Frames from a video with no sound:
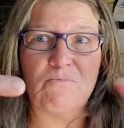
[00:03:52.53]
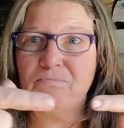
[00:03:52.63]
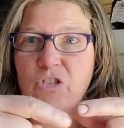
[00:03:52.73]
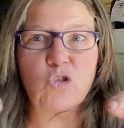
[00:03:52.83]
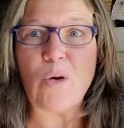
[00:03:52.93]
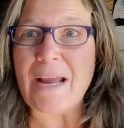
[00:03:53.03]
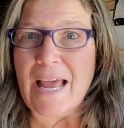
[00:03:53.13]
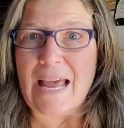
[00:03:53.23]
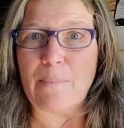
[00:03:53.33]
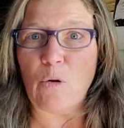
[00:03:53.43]
straight
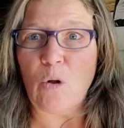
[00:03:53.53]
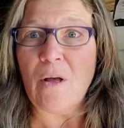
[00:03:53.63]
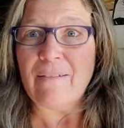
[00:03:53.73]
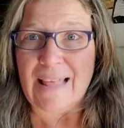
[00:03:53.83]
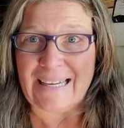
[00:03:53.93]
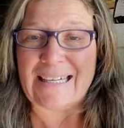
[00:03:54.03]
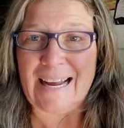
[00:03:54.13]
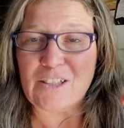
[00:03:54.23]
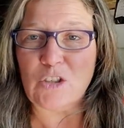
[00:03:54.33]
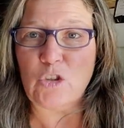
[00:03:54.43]
cable that
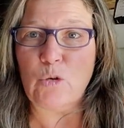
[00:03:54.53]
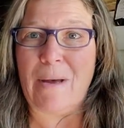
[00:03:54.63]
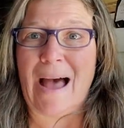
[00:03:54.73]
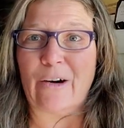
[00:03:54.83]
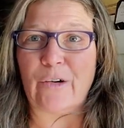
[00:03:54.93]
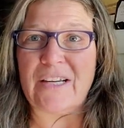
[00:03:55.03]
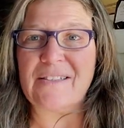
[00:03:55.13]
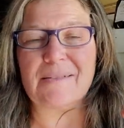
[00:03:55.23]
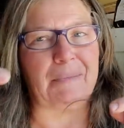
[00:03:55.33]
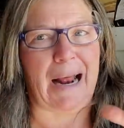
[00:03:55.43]
connects the two
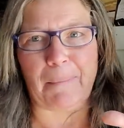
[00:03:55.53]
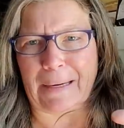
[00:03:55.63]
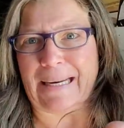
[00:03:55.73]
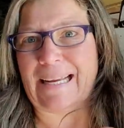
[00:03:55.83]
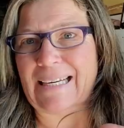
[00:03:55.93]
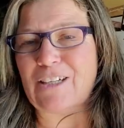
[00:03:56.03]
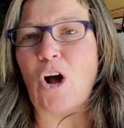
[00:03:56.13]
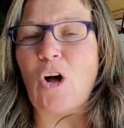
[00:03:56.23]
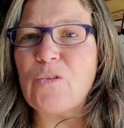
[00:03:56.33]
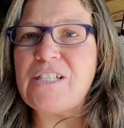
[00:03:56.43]
batteries, and I'm not going to get into
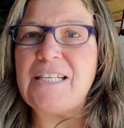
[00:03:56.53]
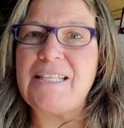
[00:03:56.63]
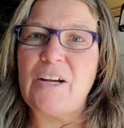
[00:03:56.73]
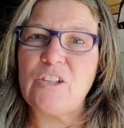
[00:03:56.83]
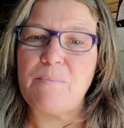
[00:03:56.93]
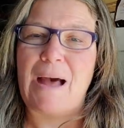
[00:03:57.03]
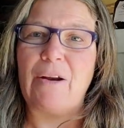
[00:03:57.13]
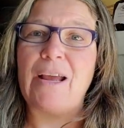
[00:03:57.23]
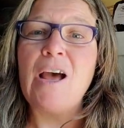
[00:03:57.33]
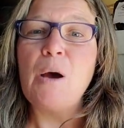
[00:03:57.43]
all the details about
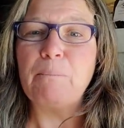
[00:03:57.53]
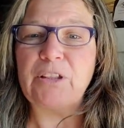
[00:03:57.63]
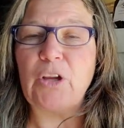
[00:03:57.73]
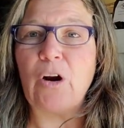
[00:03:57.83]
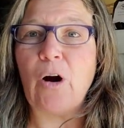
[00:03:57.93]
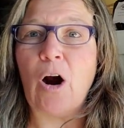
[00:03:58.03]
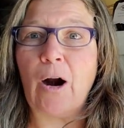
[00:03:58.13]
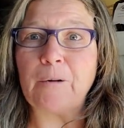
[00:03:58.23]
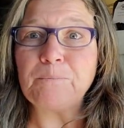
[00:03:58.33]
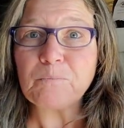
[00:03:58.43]
it, but there
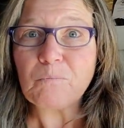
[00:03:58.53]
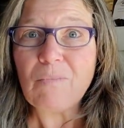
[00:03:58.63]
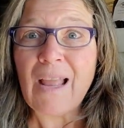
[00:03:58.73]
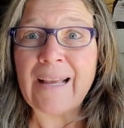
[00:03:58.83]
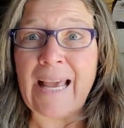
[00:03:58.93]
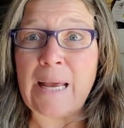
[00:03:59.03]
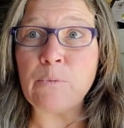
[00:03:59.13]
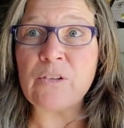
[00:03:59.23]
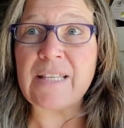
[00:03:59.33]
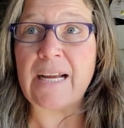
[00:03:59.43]
are
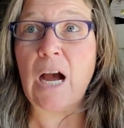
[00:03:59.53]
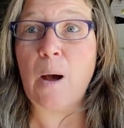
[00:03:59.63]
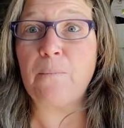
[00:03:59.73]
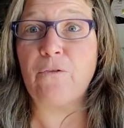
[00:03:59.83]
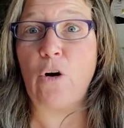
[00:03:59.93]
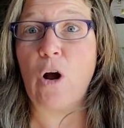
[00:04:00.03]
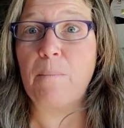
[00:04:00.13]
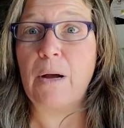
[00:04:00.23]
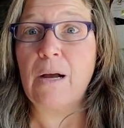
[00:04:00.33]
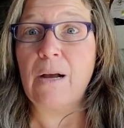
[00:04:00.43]
cables that come from